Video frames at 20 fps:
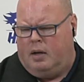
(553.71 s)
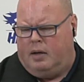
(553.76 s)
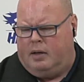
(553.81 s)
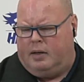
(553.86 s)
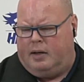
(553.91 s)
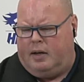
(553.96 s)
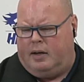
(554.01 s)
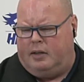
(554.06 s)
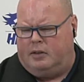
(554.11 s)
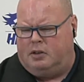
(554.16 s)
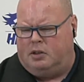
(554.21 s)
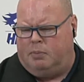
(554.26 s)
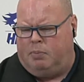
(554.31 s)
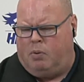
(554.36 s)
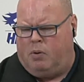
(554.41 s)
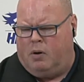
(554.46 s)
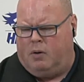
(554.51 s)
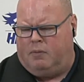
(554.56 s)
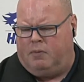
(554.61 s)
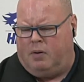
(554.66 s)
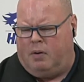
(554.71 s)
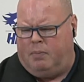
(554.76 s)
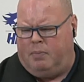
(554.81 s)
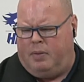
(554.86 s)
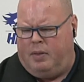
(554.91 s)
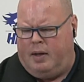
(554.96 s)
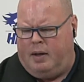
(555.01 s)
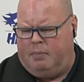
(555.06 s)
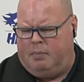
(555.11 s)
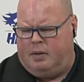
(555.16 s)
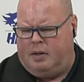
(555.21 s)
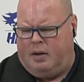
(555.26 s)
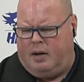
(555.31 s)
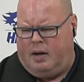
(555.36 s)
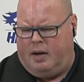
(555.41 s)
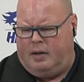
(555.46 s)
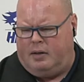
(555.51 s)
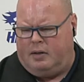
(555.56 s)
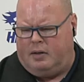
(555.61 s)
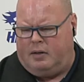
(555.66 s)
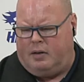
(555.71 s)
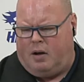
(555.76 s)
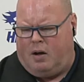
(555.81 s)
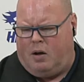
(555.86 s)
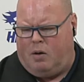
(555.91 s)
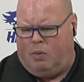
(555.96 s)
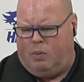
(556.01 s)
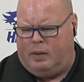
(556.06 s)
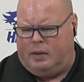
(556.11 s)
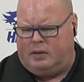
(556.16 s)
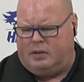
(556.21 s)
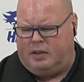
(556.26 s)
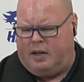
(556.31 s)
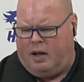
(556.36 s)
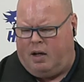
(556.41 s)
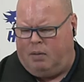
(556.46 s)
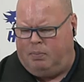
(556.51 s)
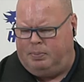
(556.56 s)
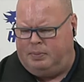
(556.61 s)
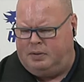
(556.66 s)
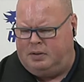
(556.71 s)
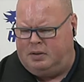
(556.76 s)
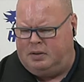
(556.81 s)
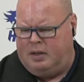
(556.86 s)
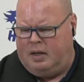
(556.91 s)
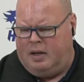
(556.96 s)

Getting support from them tonight, it always helps.